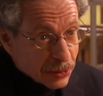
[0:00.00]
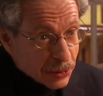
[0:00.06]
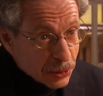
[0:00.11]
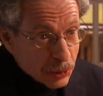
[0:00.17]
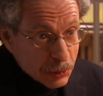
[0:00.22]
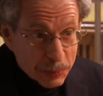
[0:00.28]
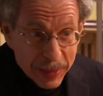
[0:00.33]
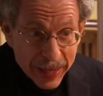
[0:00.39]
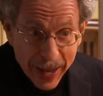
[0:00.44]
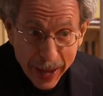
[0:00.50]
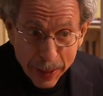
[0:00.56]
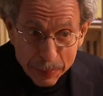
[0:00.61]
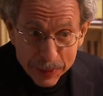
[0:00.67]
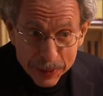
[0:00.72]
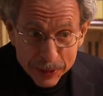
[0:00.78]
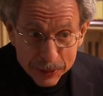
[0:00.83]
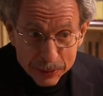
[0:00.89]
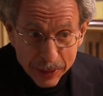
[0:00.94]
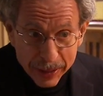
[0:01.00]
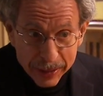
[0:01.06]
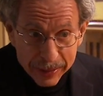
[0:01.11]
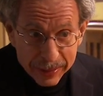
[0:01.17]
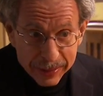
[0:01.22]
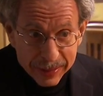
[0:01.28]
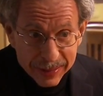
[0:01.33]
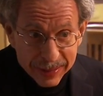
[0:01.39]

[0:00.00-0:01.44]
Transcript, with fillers: you'd be happier, right?